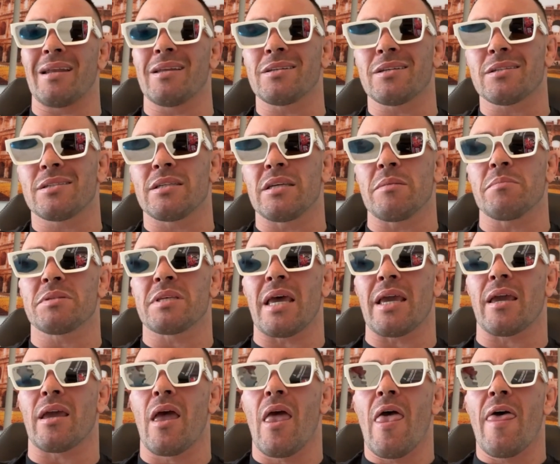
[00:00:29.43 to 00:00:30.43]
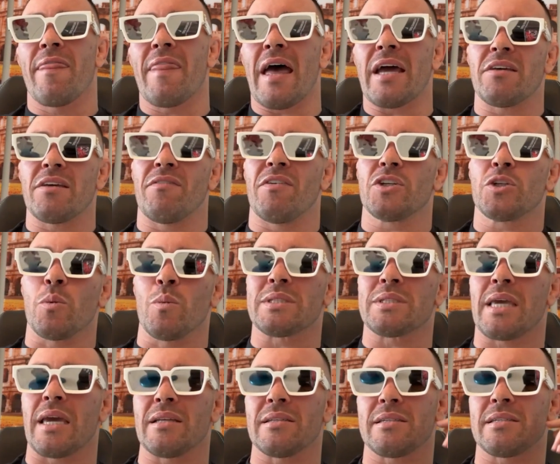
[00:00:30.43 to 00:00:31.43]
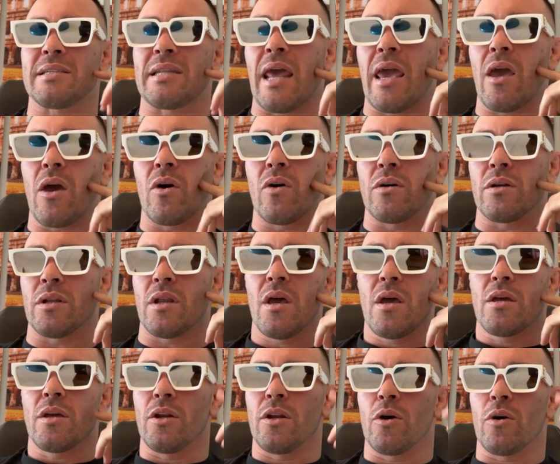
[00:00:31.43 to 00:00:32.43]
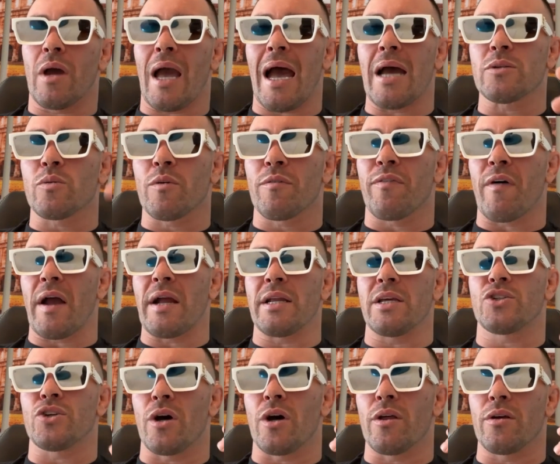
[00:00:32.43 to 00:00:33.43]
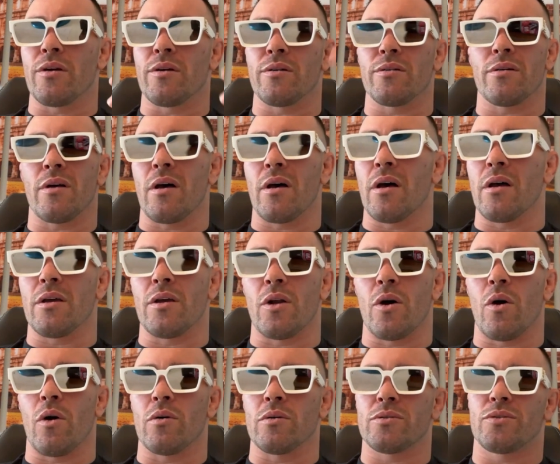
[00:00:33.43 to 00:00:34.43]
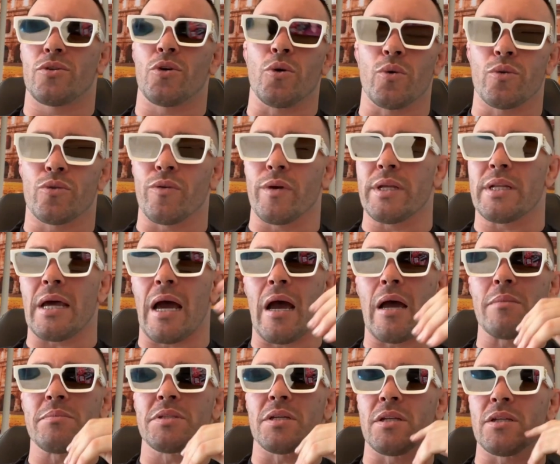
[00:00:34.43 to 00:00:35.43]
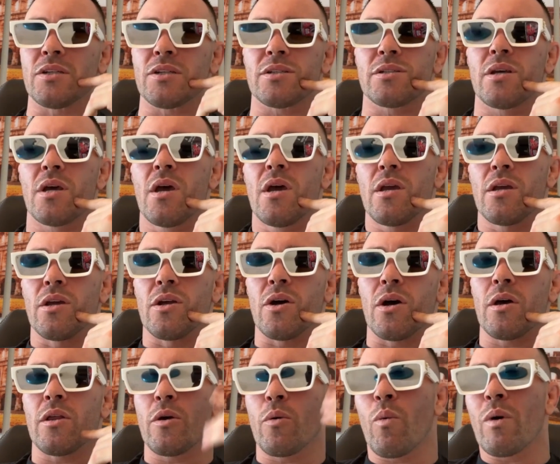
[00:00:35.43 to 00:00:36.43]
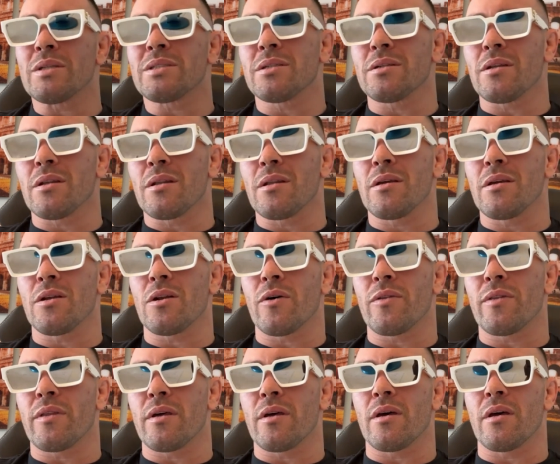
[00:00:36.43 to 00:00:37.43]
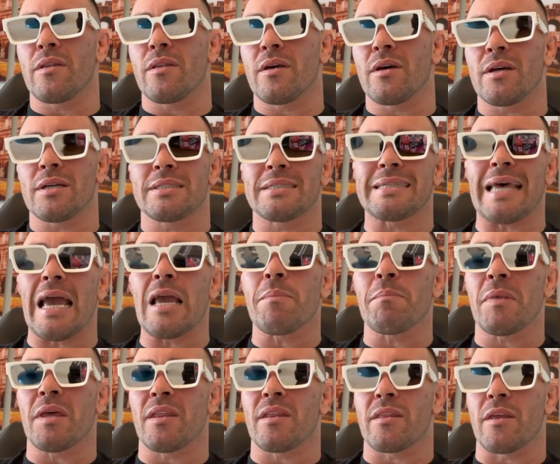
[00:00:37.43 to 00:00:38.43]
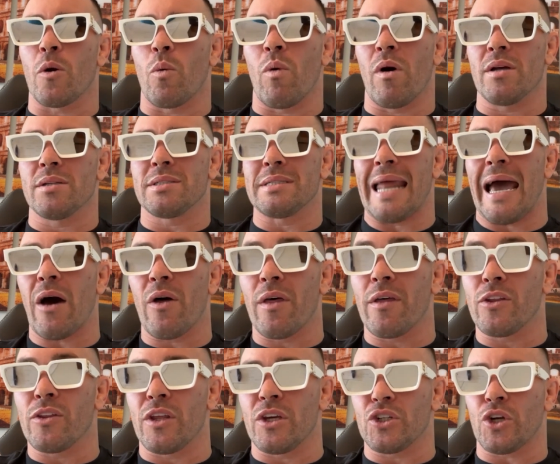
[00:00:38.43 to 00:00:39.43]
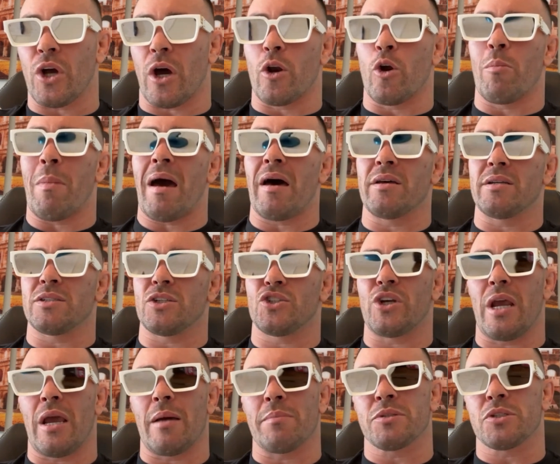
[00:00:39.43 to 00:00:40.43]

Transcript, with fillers: It just seems like that division was getting stale, and you know, guys were fighting each other, uh, you know, two, three times, and it just, you know, there wasn't, you know, the the excitement there was now that, that Sean O'Malley's a champ.